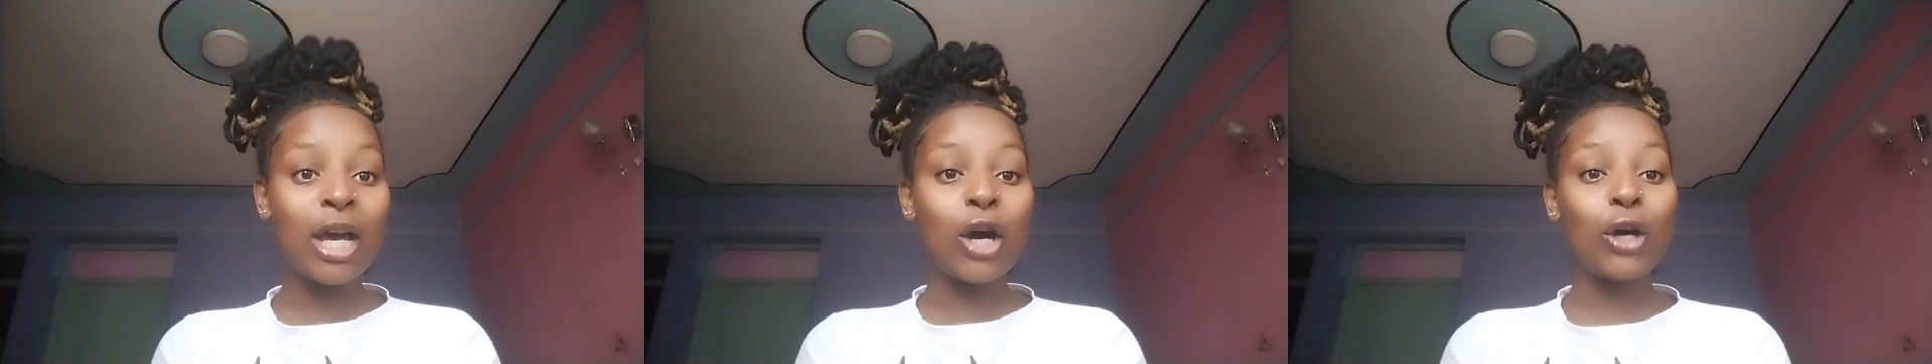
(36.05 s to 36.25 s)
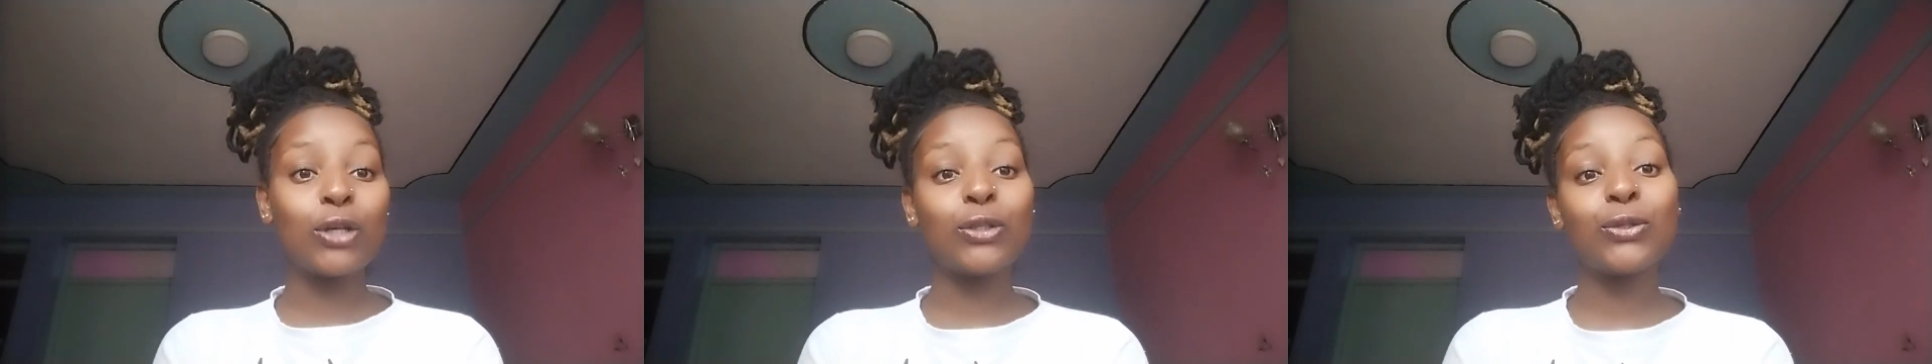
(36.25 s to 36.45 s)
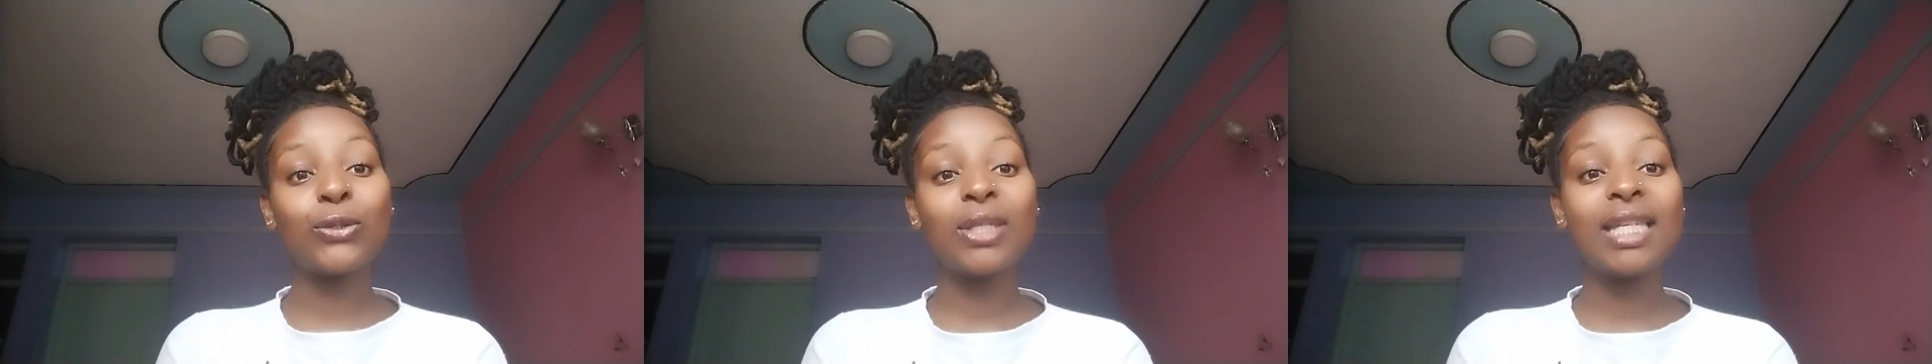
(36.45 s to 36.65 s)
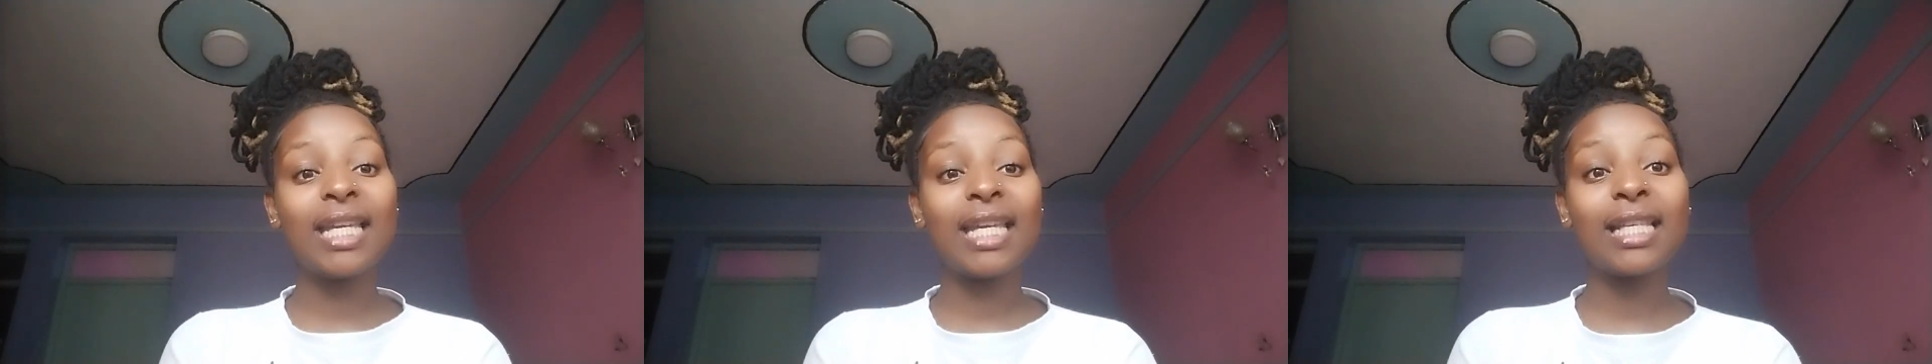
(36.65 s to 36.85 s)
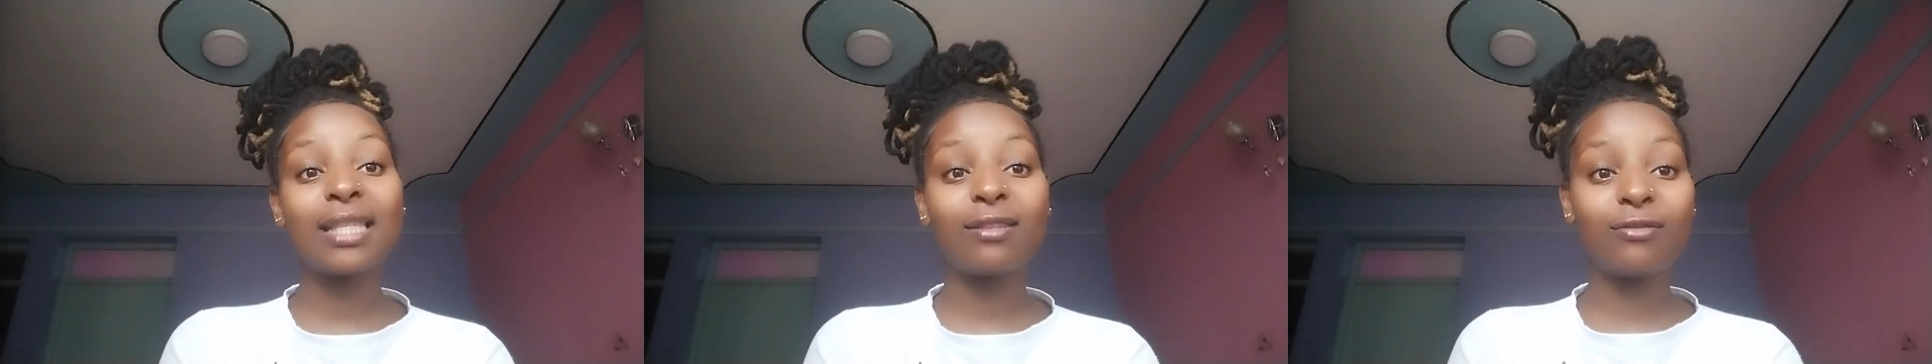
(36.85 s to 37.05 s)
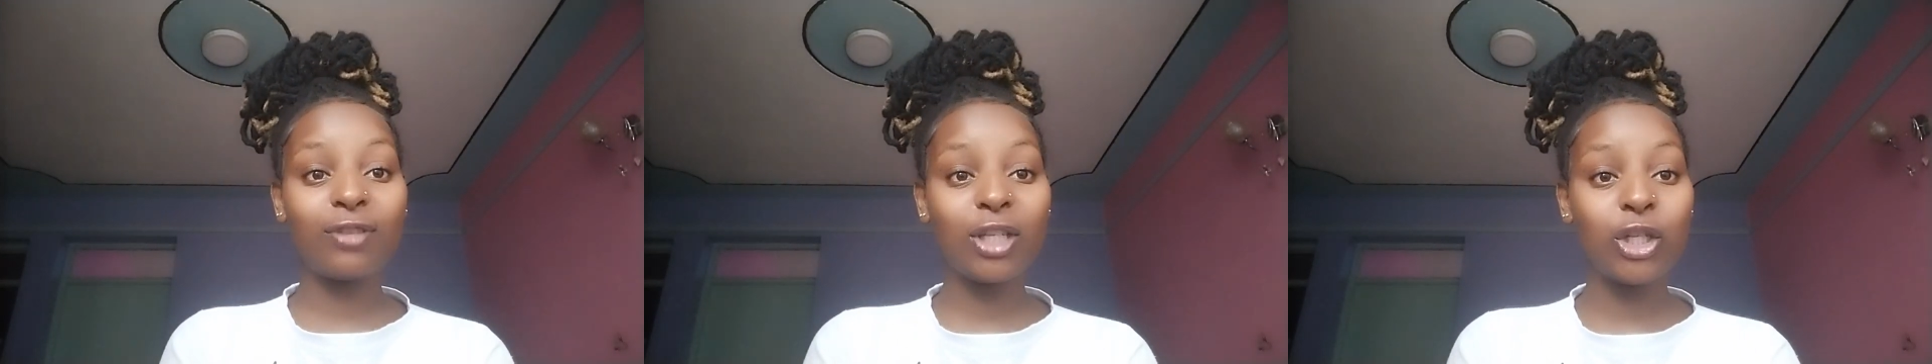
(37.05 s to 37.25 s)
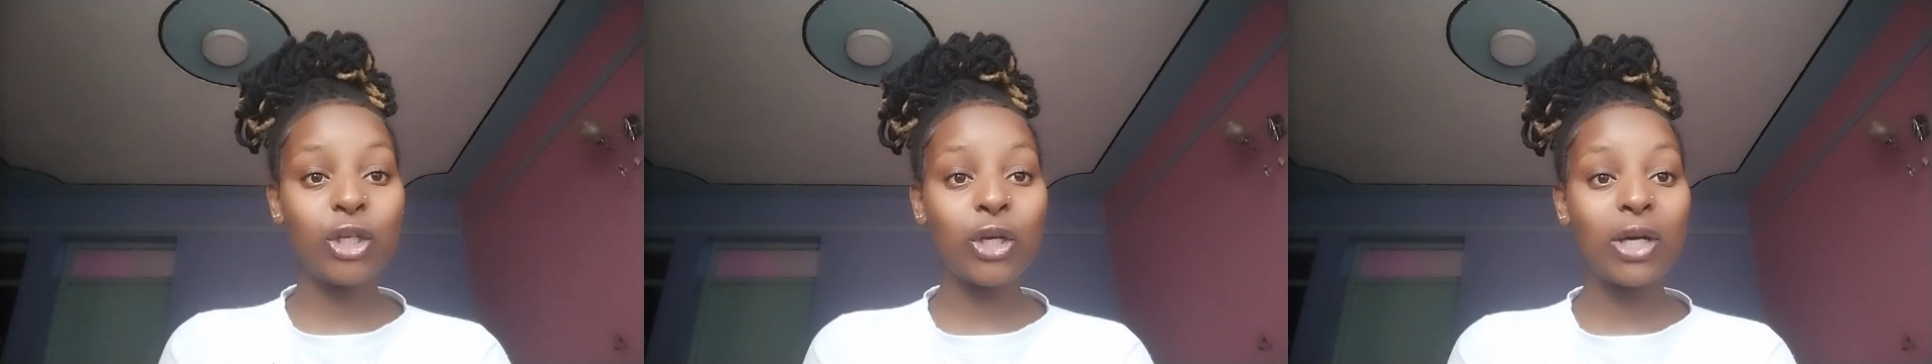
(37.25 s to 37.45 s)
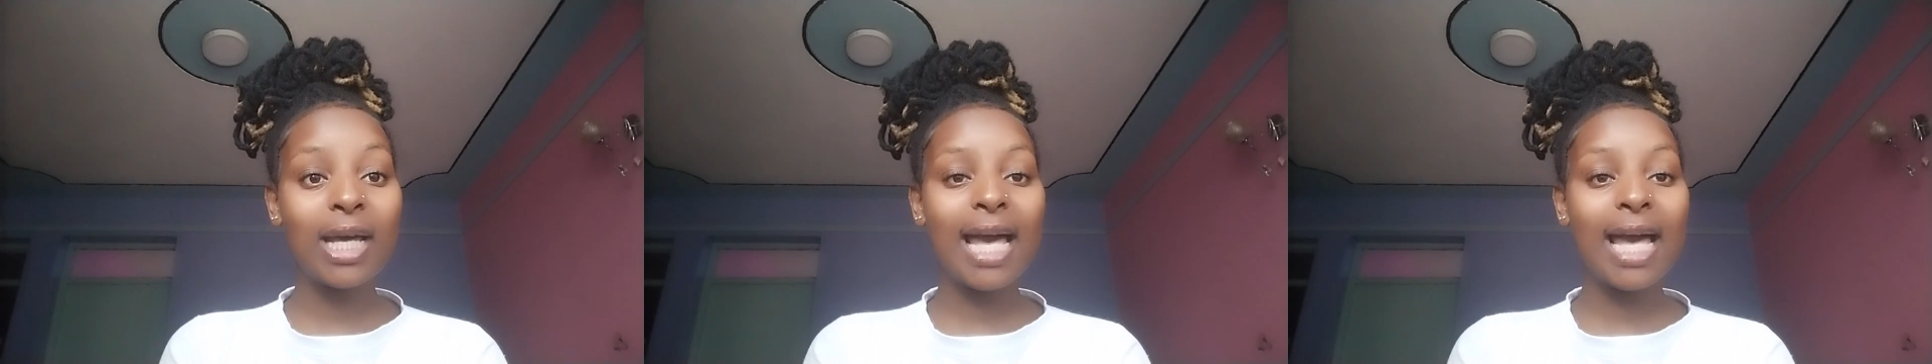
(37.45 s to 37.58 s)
On today's video,